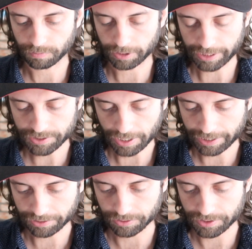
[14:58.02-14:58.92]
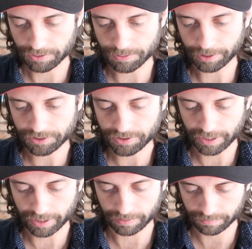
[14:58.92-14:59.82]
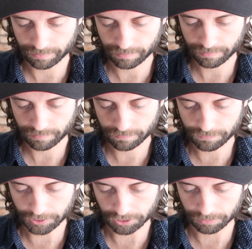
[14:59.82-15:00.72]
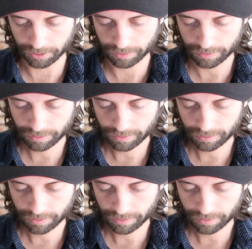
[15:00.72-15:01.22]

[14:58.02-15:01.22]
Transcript: well, I guess hikers. I was about to say fishermen,